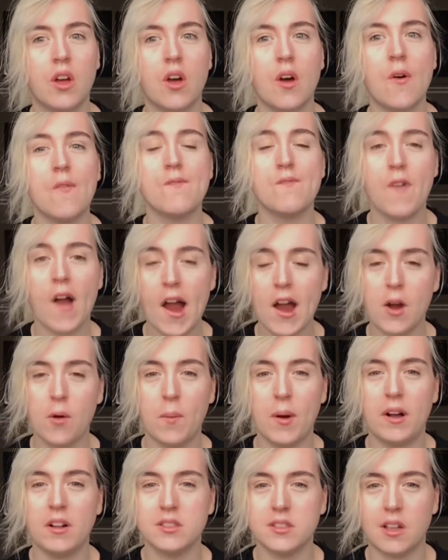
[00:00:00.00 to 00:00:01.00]
very
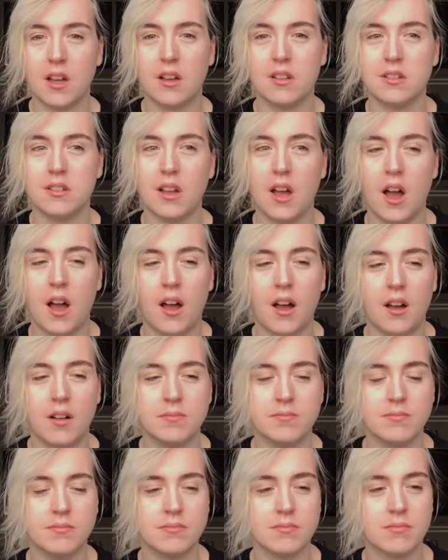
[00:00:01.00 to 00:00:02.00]
well done.
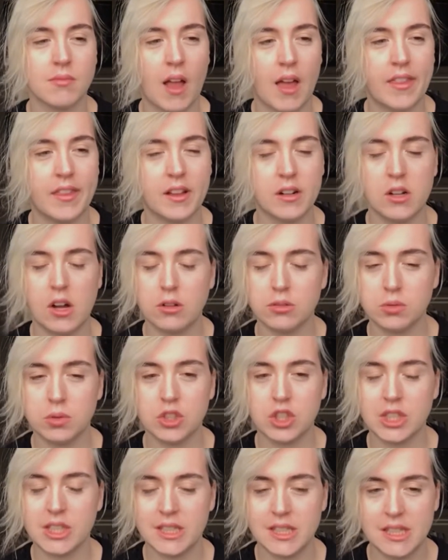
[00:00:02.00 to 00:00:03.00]
I think I was
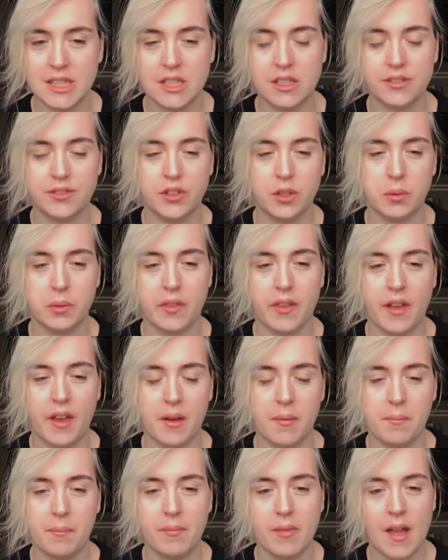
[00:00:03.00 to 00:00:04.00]
watching an interview with
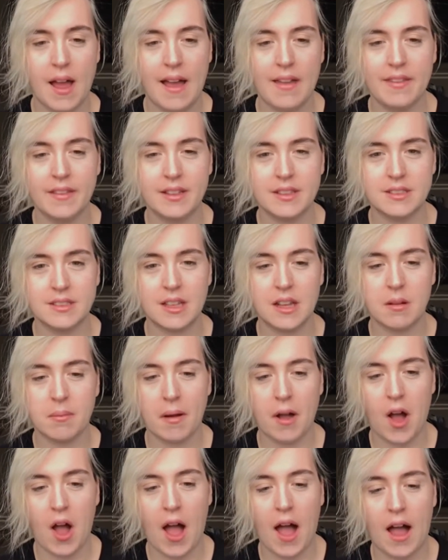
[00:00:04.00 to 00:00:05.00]
him, and he said
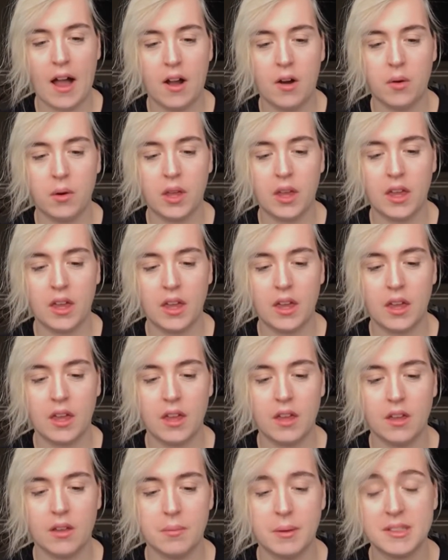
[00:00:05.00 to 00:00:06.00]
about how
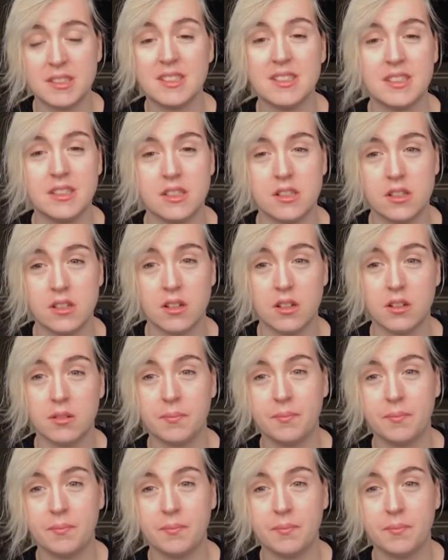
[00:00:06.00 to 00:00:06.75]
he basically did a